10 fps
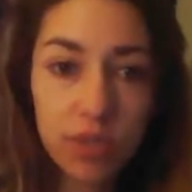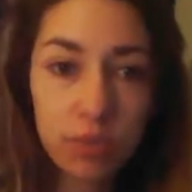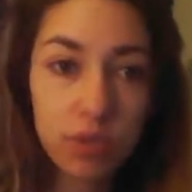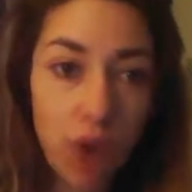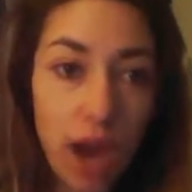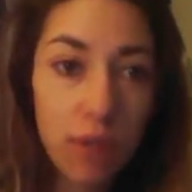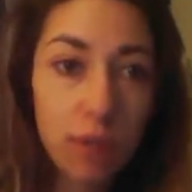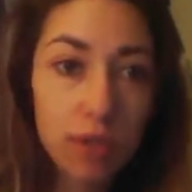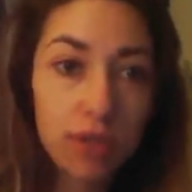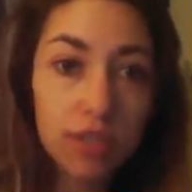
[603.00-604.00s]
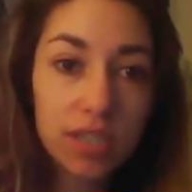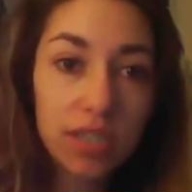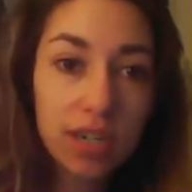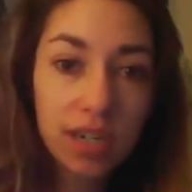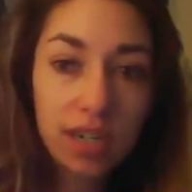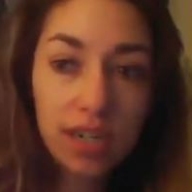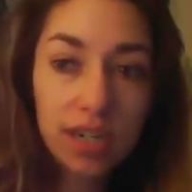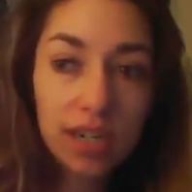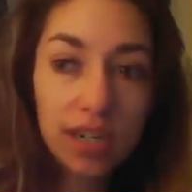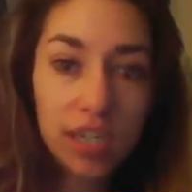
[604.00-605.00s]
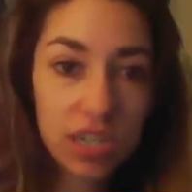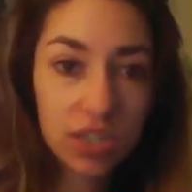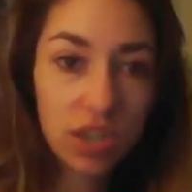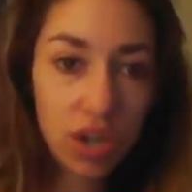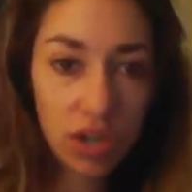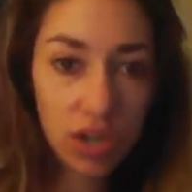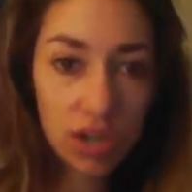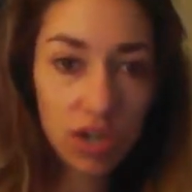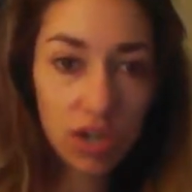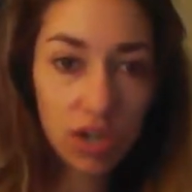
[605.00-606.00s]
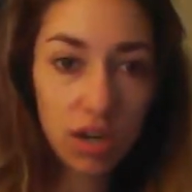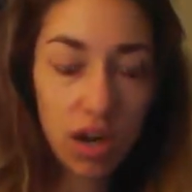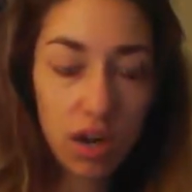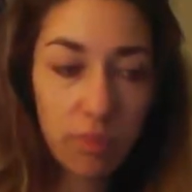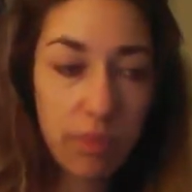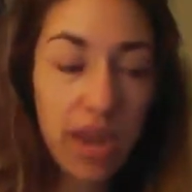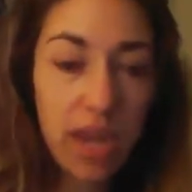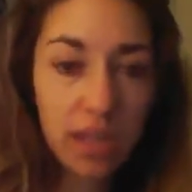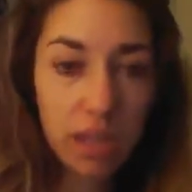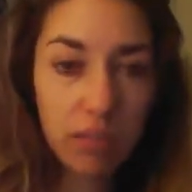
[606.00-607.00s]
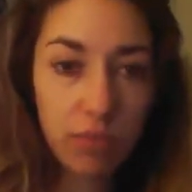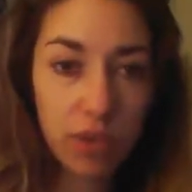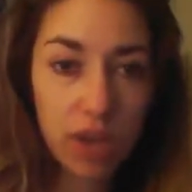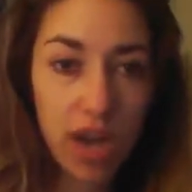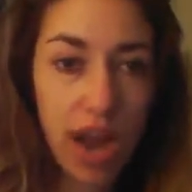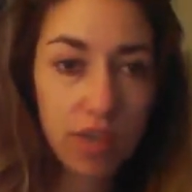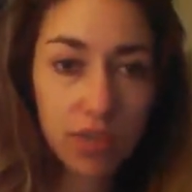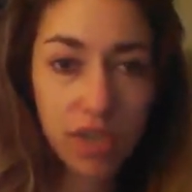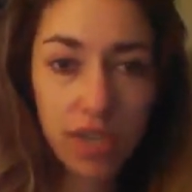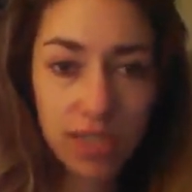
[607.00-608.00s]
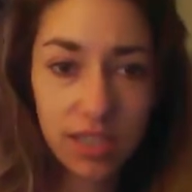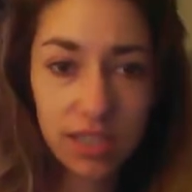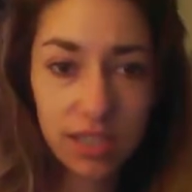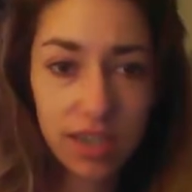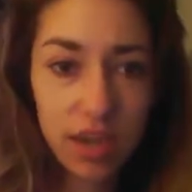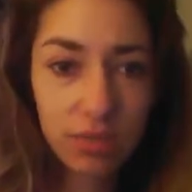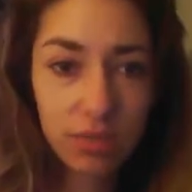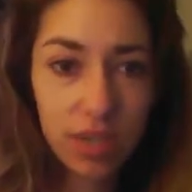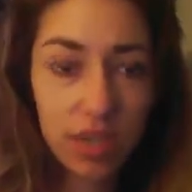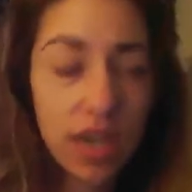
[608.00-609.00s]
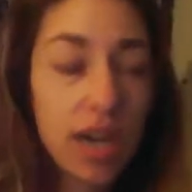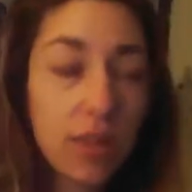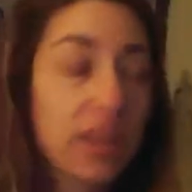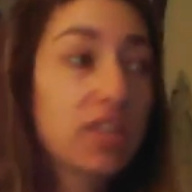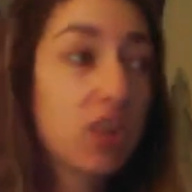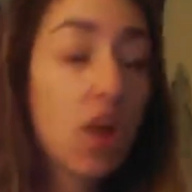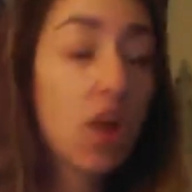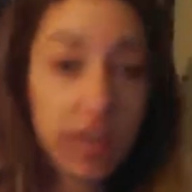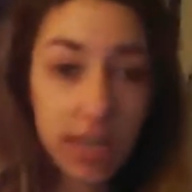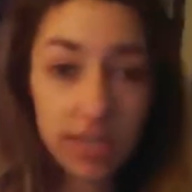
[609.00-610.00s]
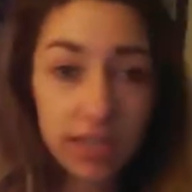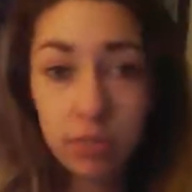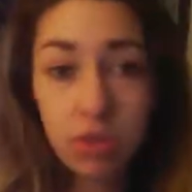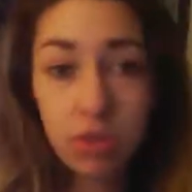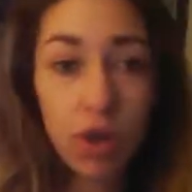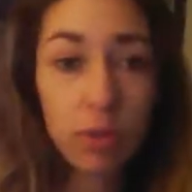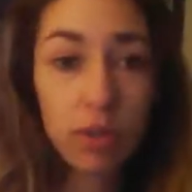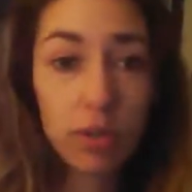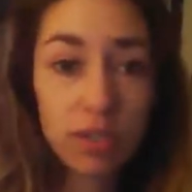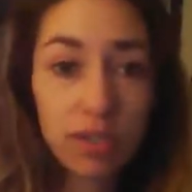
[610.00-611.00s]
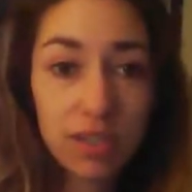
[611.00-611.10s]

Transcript: subscribers to start paying them for their advertising stuff. Anyway, that's all I need is subscribers.